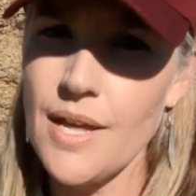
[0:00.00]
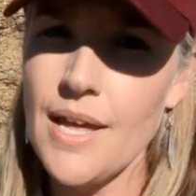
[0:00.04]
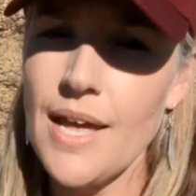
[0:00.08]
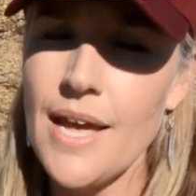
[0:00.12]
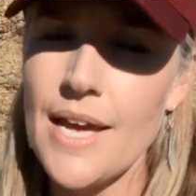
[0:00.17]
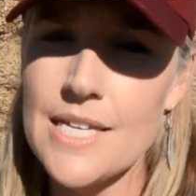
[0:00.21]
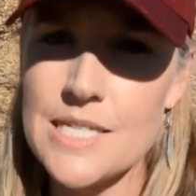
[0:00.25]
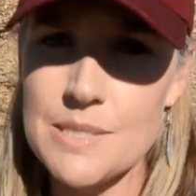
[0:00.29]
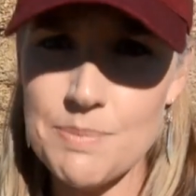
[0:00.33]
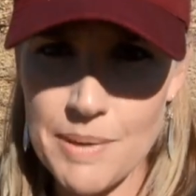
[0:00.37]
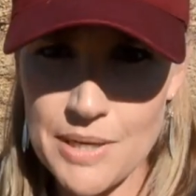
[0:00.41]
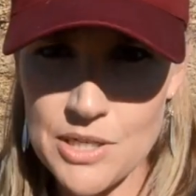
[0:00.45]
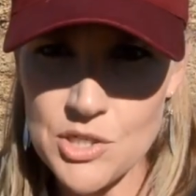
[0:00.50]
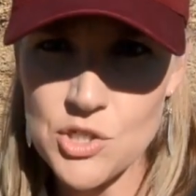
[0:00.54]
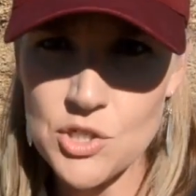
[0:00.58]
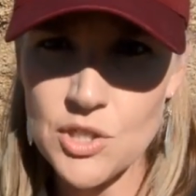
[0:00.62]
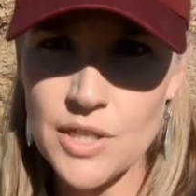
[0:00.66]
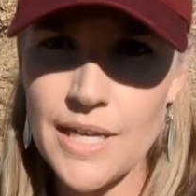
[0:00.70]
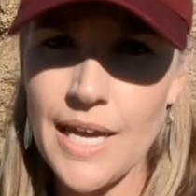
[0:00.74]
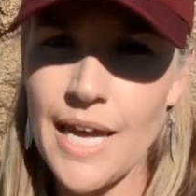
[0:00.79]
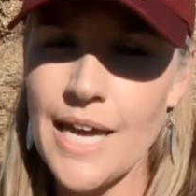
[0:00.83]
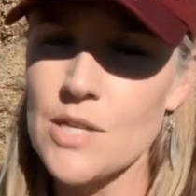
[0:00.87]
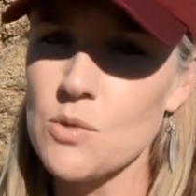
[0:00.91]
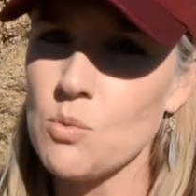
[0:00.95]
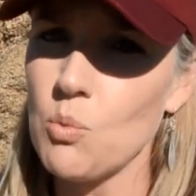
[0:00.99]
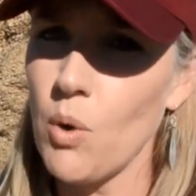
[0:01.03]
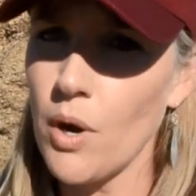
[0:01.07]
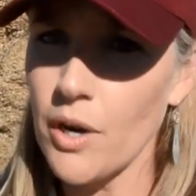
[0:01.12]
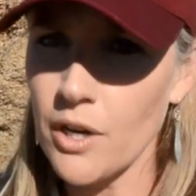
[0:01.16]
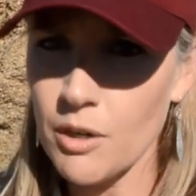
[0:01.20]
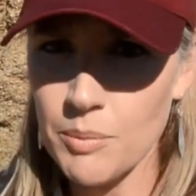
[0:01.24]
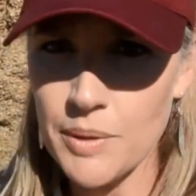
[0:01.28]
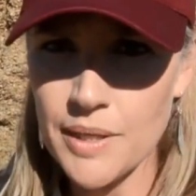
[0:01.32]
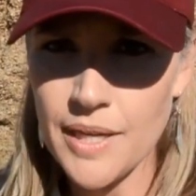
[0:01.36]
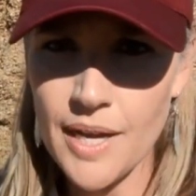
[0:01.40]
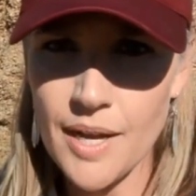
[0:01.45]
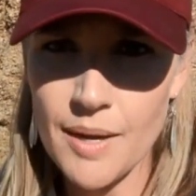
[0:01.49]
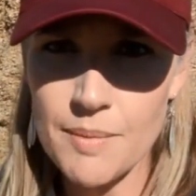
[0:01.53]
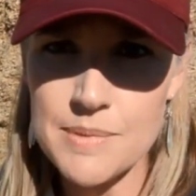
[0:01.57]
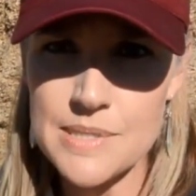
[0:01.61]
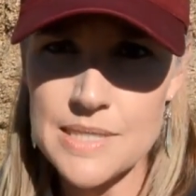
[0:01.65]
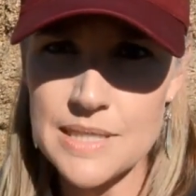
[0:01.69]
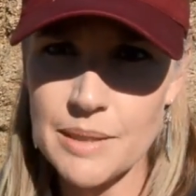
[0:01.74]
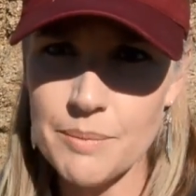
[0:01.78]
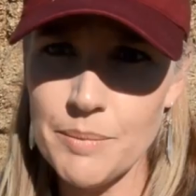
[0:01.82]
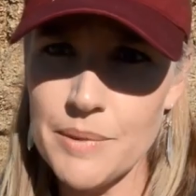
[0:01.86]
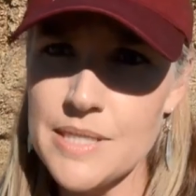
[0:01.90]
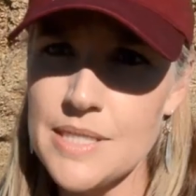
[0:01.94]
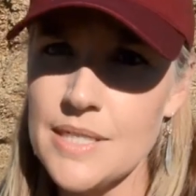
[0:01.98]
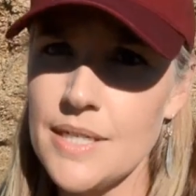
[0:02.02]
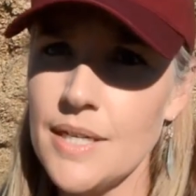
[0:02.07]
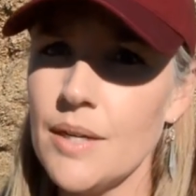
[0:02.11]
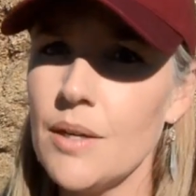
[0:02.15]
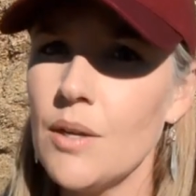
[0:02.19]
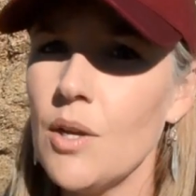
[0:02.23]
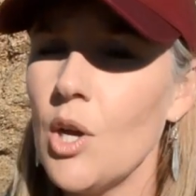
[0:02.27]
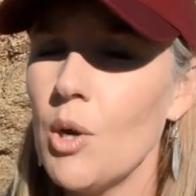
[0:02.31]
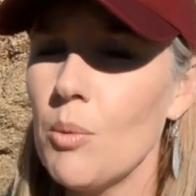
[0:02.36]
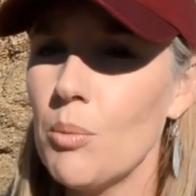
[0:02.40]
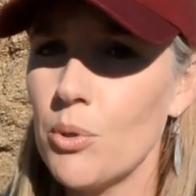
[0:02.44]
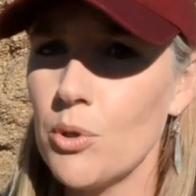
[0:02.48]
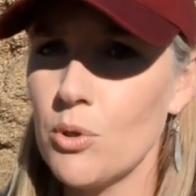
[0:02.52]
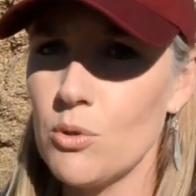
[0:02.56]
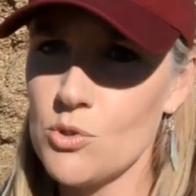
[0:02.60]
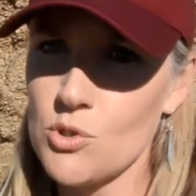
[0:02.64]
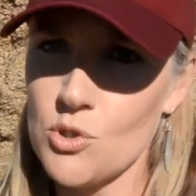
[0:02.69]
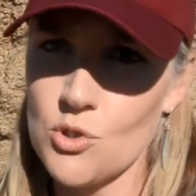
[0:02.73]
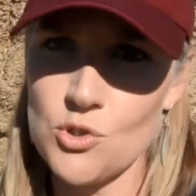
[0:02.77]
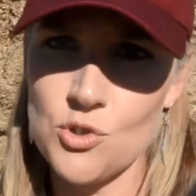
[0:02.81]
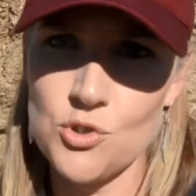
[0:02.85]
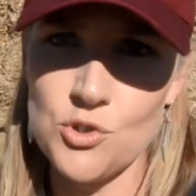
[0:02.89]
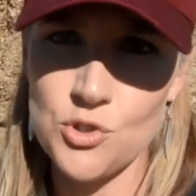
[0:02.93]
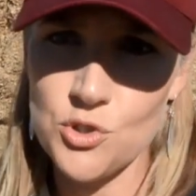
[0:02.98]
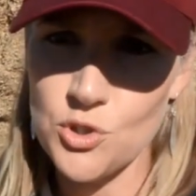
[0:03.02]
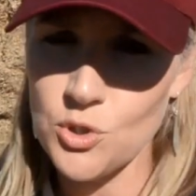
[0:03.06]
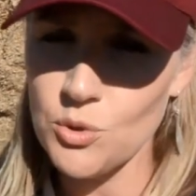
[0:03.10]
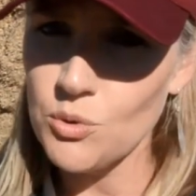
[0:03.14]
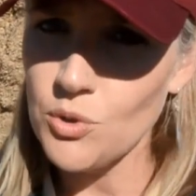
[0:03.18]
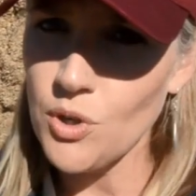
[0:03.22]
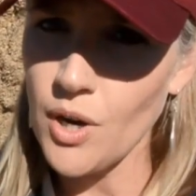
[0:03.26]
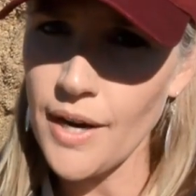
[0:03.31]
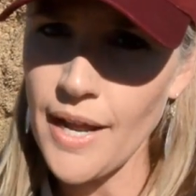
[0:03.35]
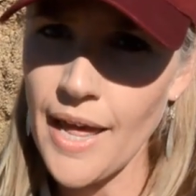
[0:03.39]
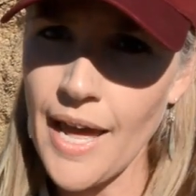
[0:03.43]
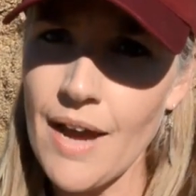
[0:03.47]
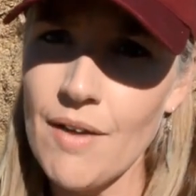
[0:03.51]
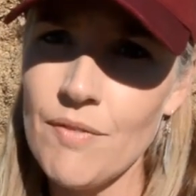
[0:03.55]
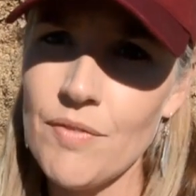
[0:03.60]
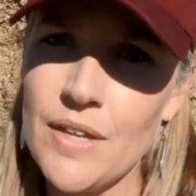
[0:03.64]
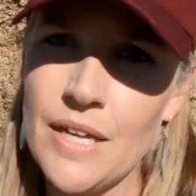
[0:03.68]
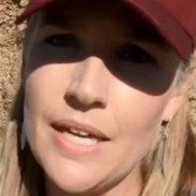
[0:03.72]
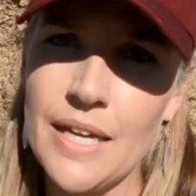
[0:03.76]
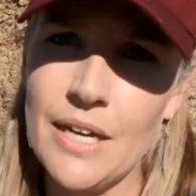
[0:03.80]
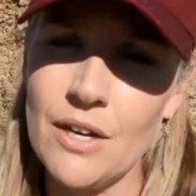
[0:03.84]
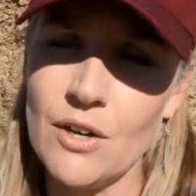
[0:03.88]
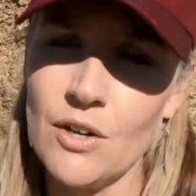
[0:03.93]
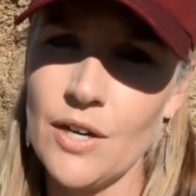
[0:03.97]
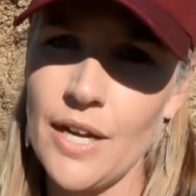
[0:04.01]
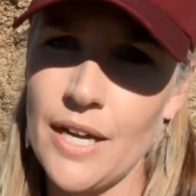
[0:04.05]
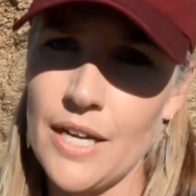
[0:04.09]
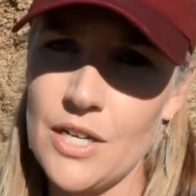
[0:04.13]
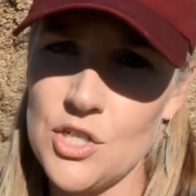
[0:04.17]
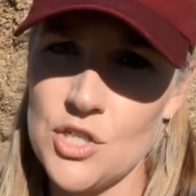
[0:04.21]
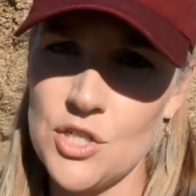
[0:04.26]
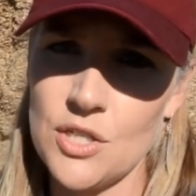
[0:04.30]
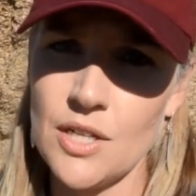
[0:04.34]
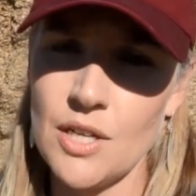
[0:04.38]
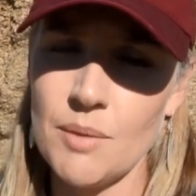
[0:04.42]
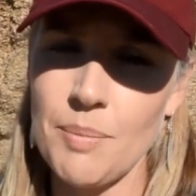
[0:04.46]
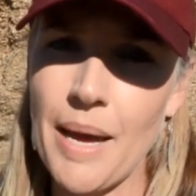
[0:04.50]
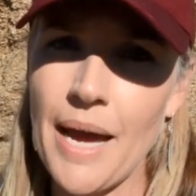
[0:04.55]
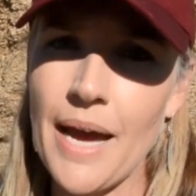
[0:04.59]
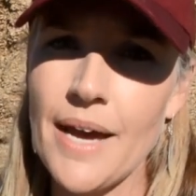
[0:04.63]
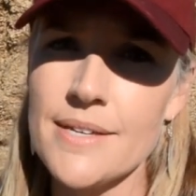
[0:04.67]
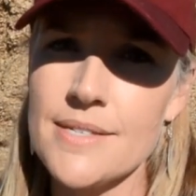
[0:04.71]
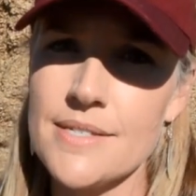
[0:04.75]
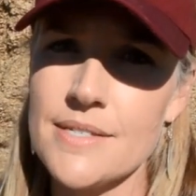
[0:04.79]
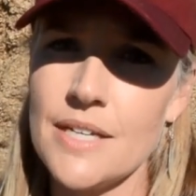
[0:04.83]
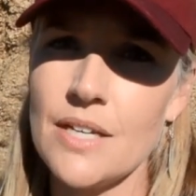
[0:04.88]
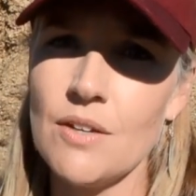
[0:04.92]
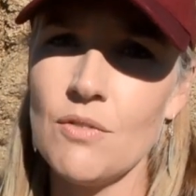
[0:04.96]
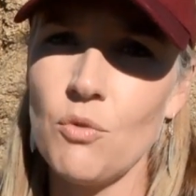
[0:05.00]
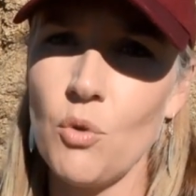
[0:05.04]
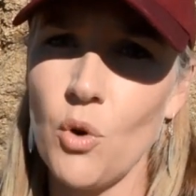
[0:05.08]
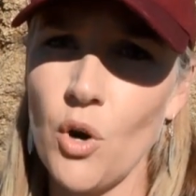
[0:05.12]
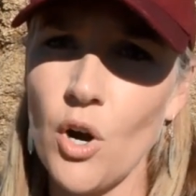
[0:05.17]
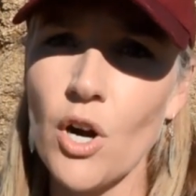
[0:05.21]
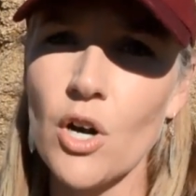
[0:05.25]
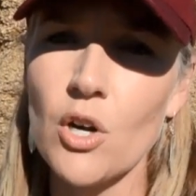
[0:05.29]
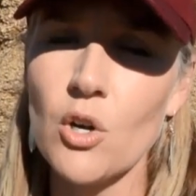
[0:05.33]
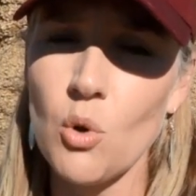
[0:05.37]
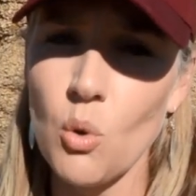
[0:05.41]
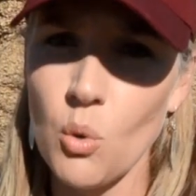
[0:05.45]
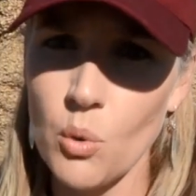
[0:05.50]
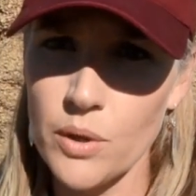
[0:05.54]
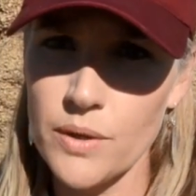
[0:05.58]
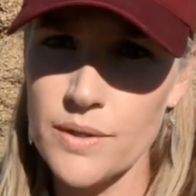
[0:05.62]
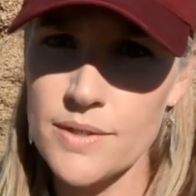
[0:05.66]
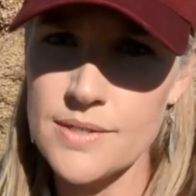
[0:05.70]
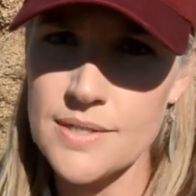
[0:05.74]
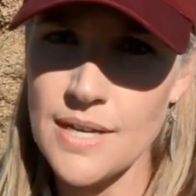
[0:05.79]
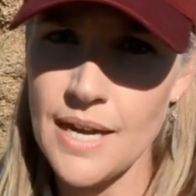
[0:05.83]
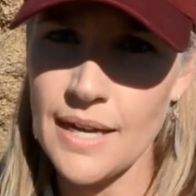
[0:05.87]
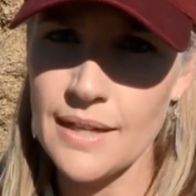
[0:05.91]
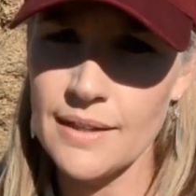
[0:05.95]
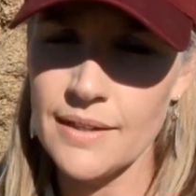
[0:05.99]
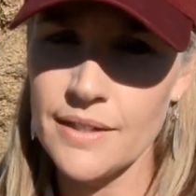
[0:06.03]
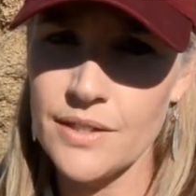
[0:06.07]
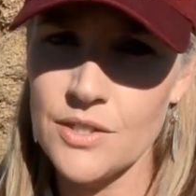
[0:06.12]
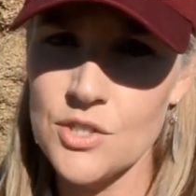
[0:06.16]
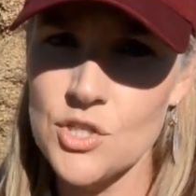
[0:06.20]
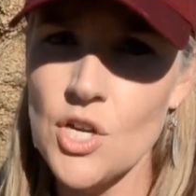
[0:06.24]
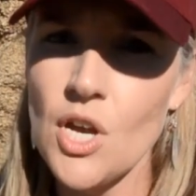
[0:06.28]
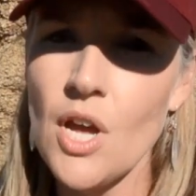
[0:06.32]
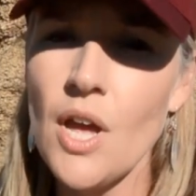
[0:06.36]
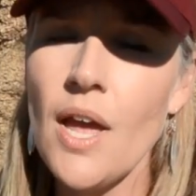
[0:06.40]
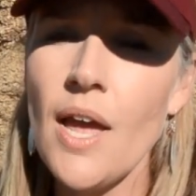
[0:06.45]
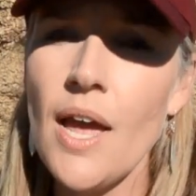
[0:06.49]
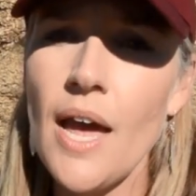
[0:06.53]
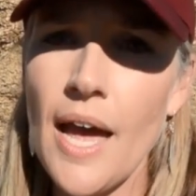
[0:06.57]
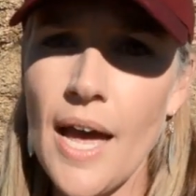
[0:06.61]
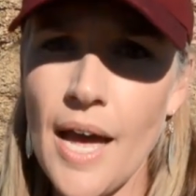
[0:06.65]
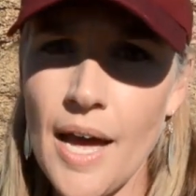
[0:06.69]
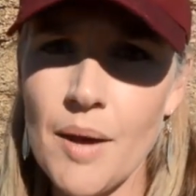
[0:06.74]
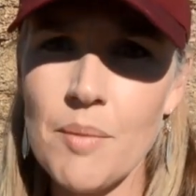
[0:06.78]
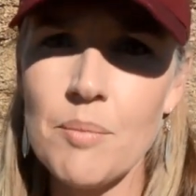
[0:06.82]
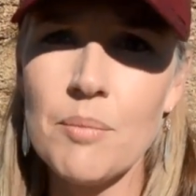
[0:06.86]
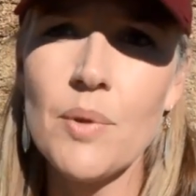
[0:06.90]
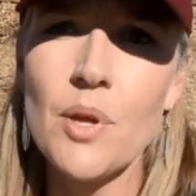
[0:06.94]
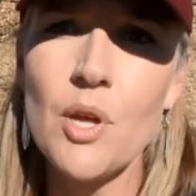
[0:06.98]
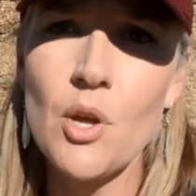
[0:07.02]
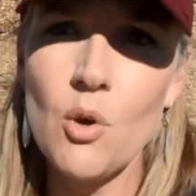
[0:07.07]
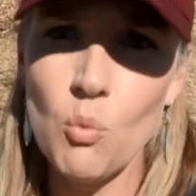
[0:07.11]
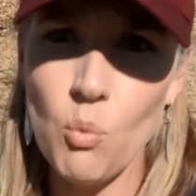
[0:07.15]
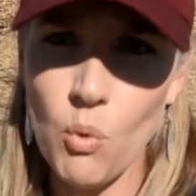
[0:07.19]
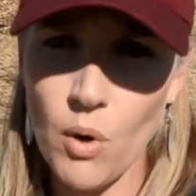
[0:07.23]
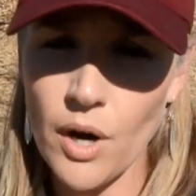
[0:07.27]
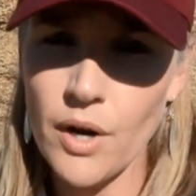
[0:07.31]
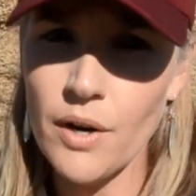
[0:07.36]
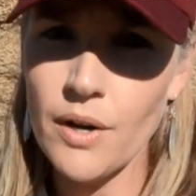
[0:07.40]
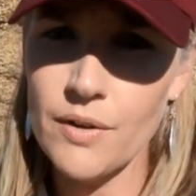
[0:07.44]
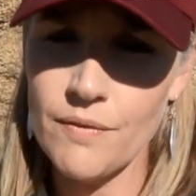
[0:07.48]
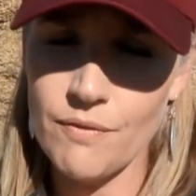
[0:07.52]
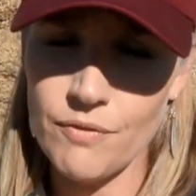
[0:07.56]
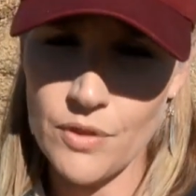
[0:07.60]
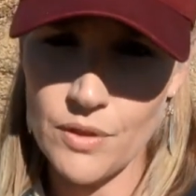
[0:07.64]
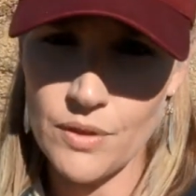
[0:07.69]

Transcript: especially as water becomes limited, producers do not have the irrigation capacity for our corn silage, um, water,